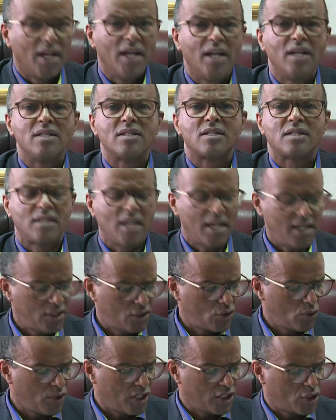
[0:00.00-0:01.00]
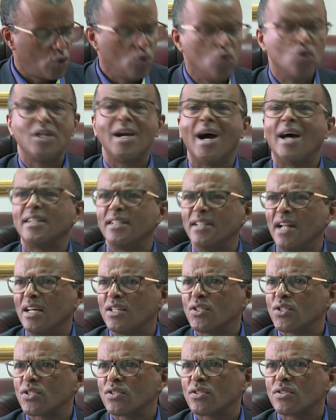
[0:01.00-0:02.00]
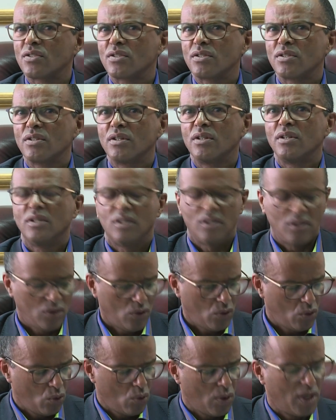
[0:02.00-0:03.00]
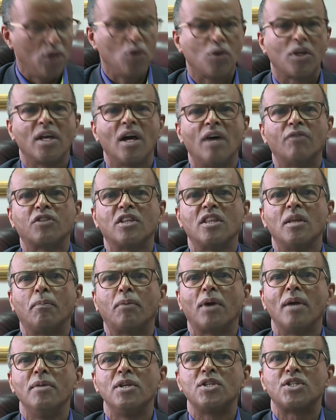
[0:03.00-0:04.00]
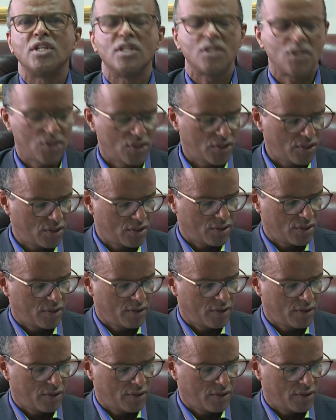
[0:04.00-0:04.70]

said to the two gardeners, who are looking after the premises,